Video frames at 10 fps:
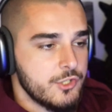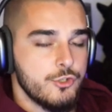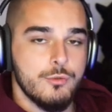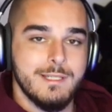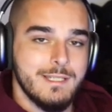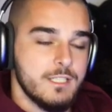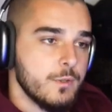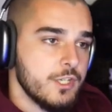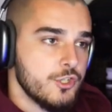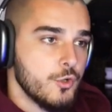to
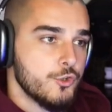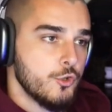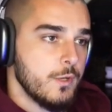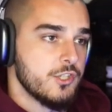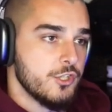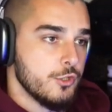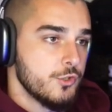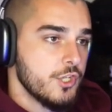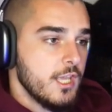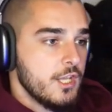decrease no-show rates
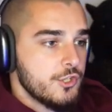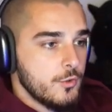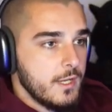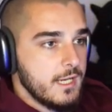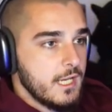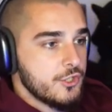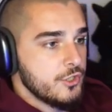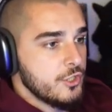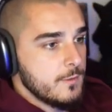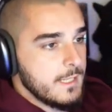huge. So I can
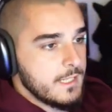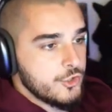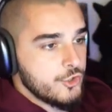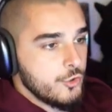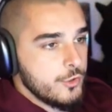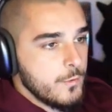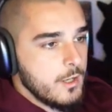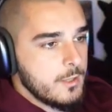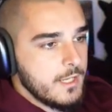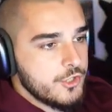actually go ahead and show you our
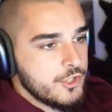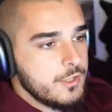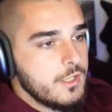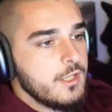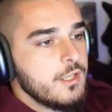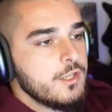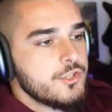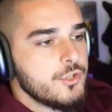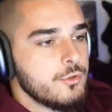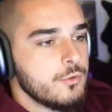automation.
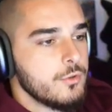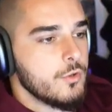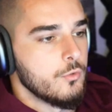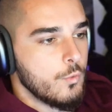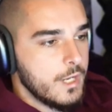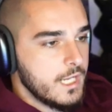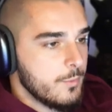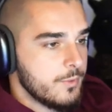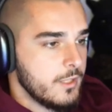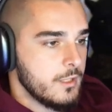So running
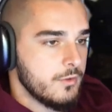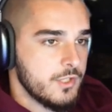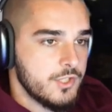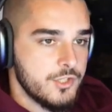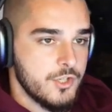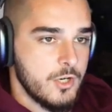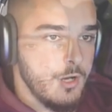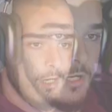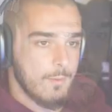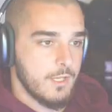up here, this is our
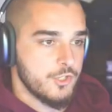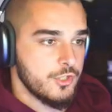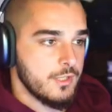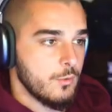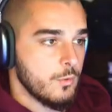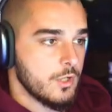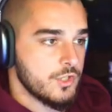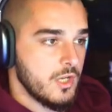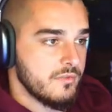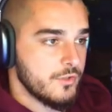automation that works
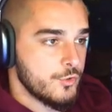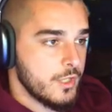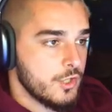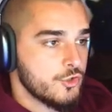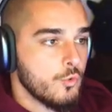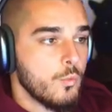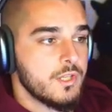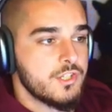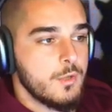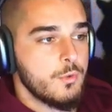off of a trigger. So
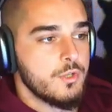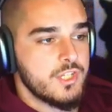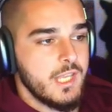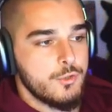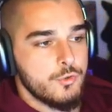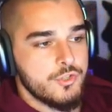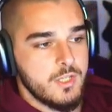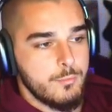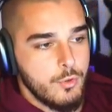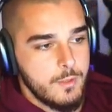once someone schedules the
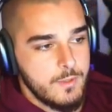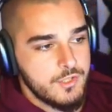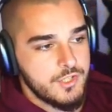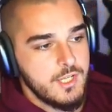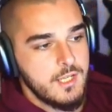appointments,